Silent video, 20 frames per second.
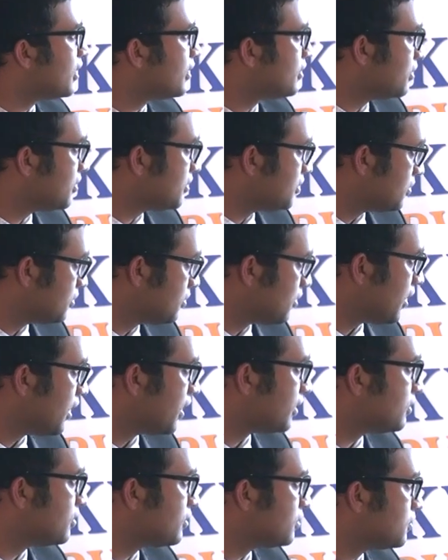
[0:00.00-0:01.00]
and the
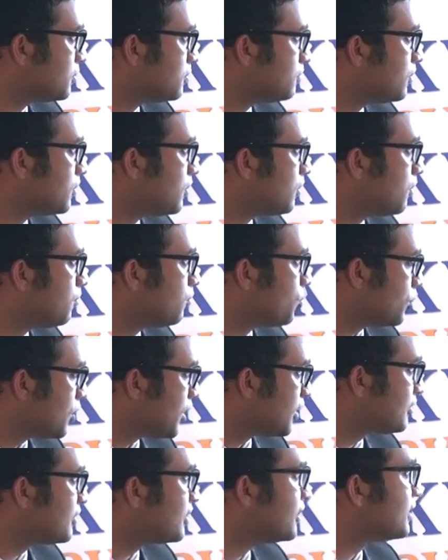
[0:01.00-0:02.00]

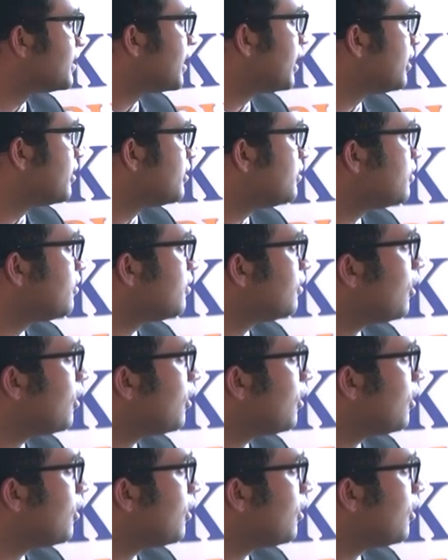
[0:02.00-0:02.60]
broadcasting channels,